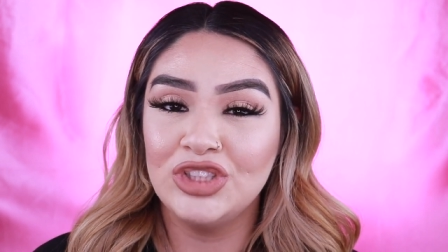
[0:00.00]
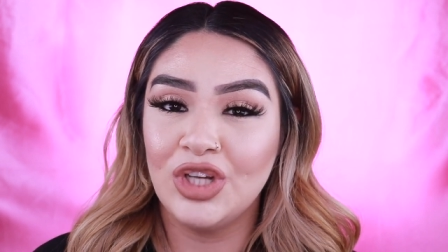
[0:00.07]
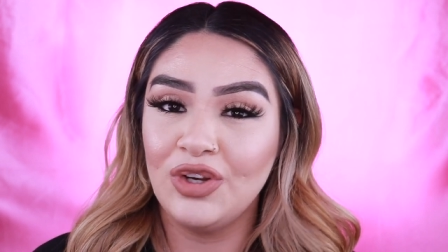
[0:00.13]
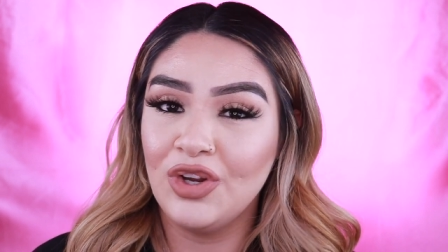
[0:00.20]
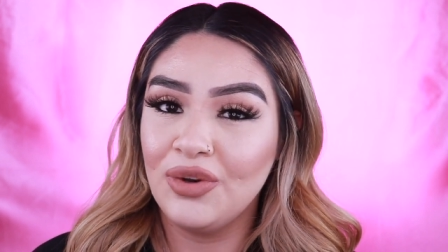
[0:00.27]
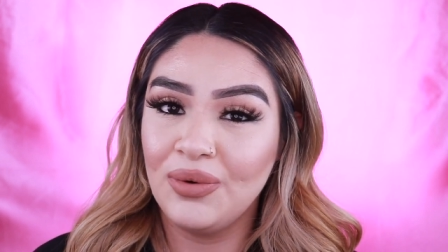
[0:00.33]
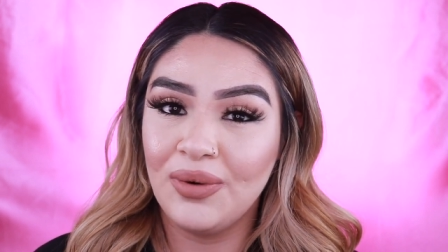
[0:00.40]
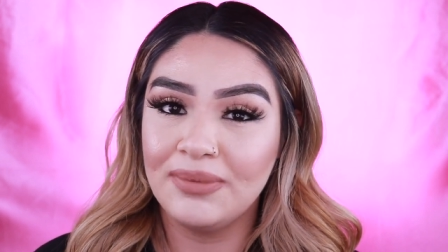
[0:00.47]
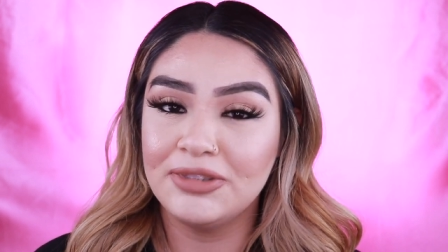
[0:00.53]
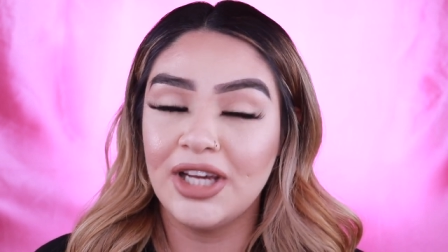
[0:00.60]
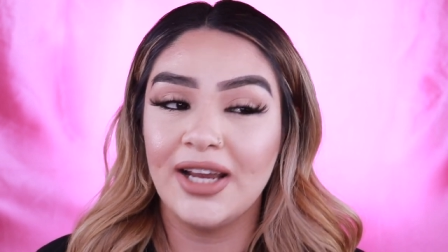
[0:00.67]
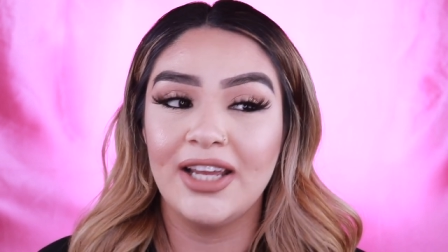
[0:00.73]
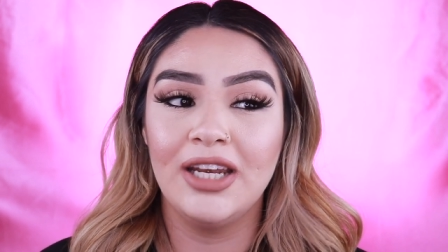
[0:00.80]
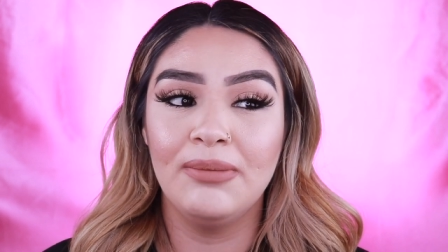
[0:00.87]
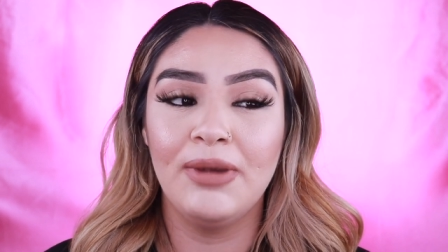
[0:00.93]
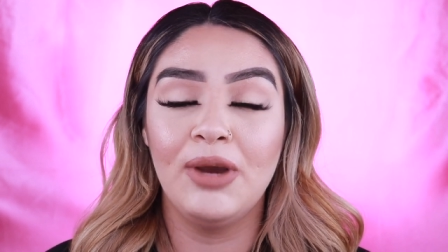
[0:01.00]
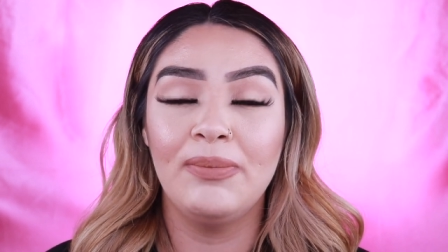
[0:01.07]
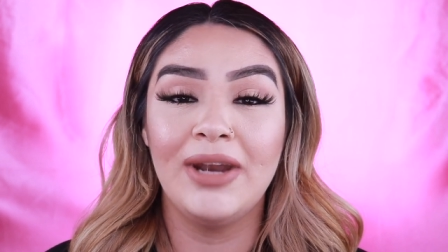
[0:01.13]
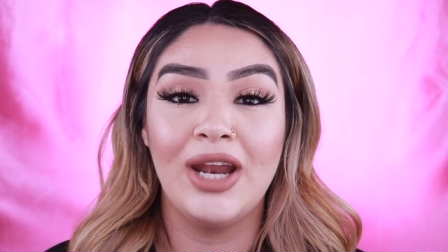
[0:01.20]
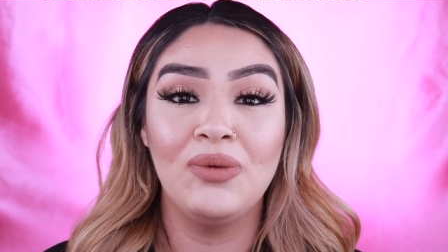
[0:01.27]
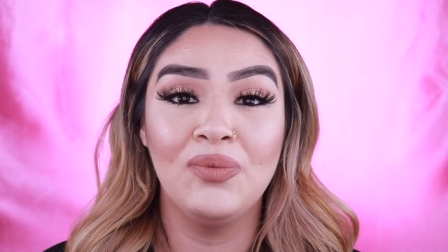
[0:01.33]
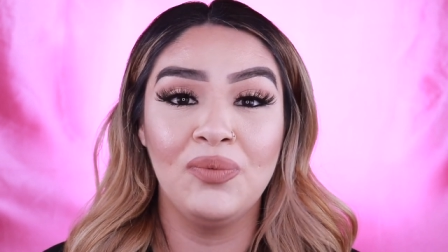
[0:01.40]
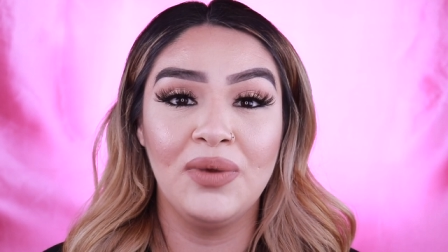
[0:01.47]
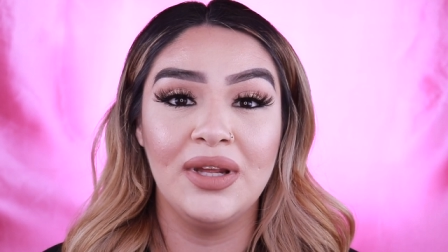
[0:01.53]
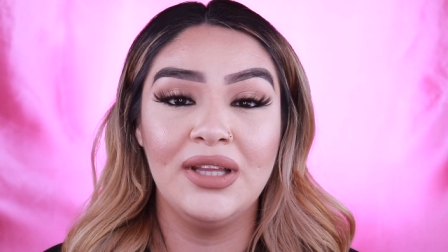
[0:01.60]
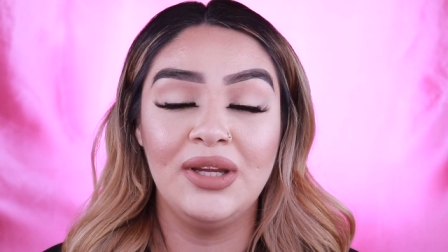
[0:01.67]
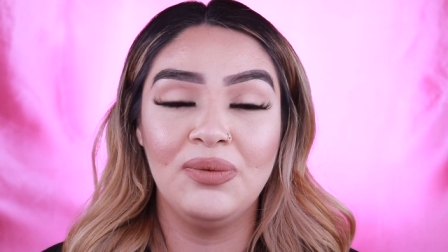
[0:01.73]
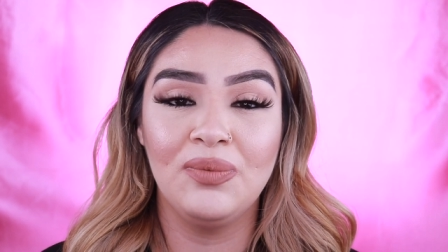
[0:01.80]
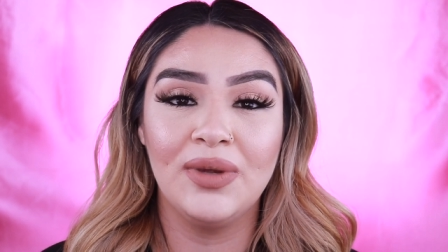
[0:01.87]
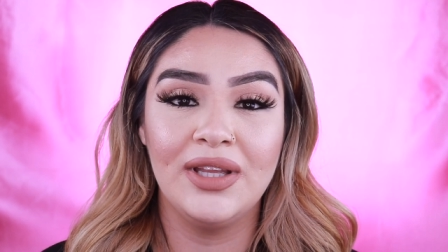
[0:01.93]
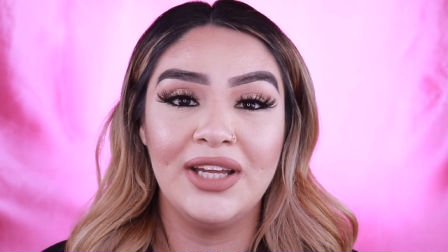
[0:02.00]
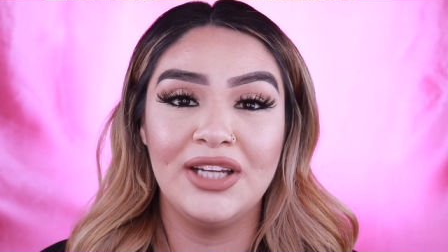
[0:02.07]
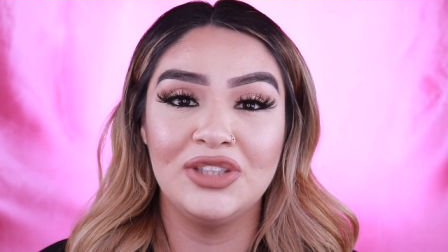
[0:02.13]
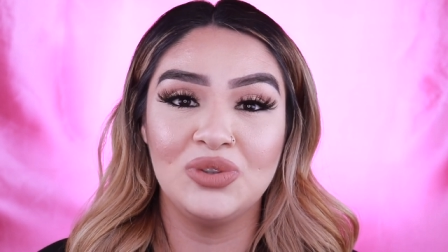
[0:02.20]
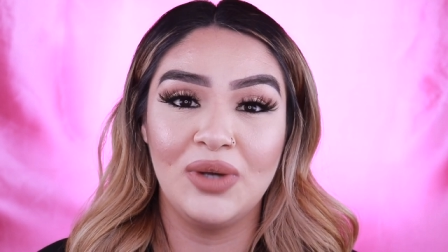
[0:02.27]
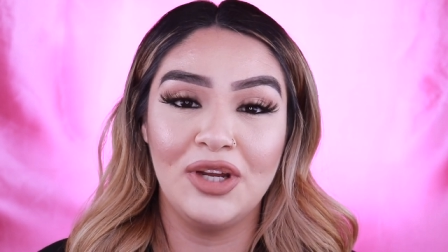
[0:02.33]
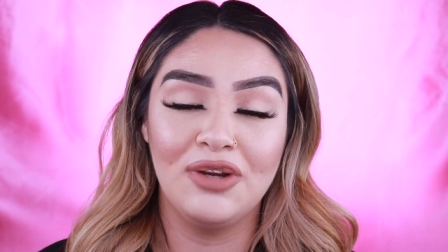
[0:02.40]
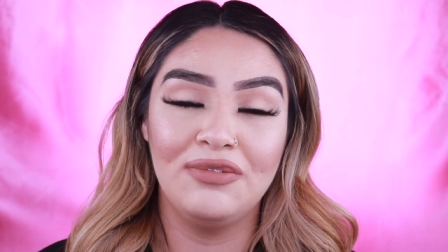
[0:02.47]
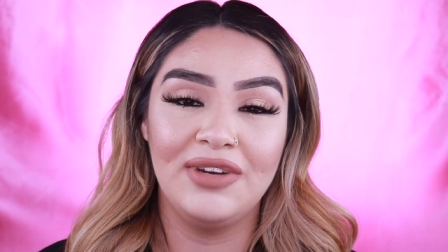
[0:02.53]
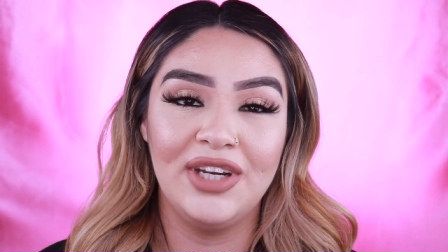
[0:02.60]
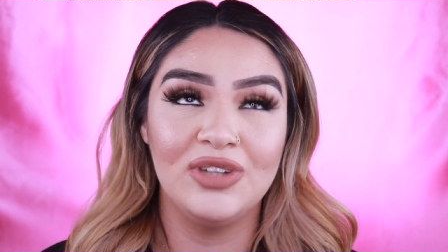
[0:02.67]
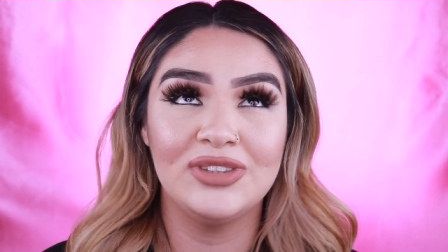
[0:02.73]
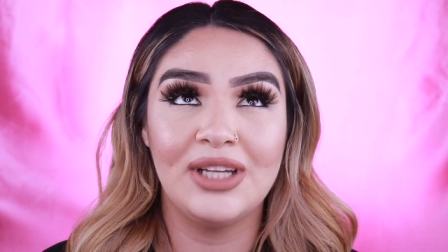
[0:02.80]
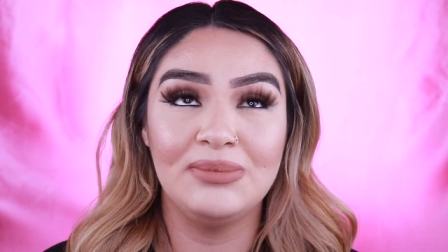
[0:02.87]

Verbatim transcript: don't know who I'm talking about, but I really, really enjoy her videos.